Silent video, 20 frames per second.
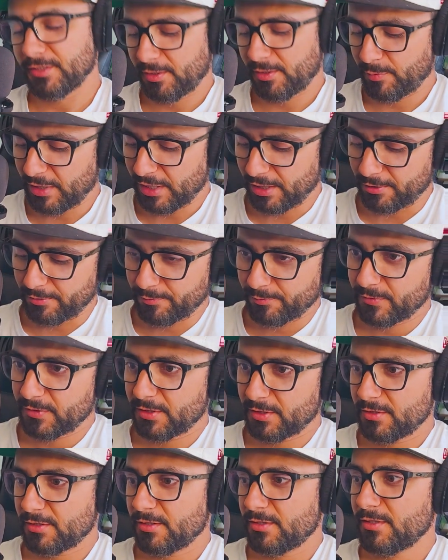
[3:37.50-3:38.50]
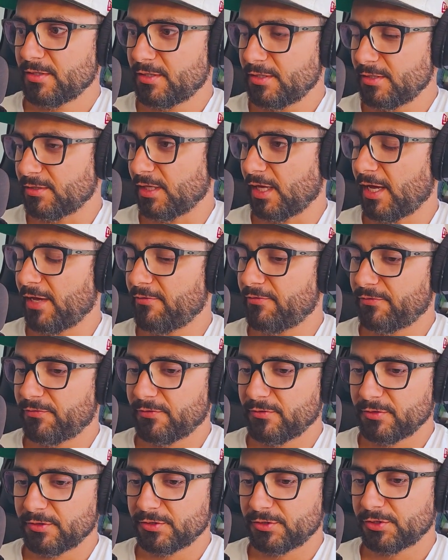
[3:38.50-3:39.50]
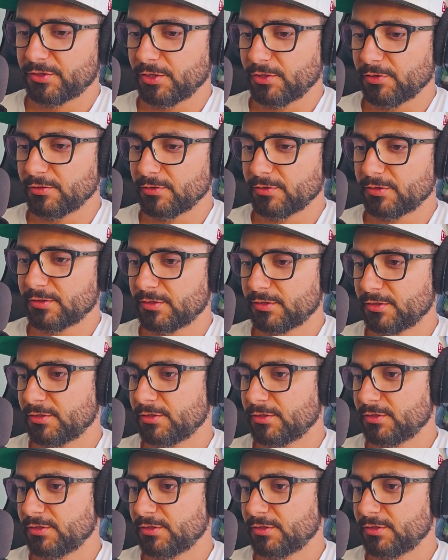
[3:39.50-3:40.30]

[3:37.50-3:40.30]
about these live shows?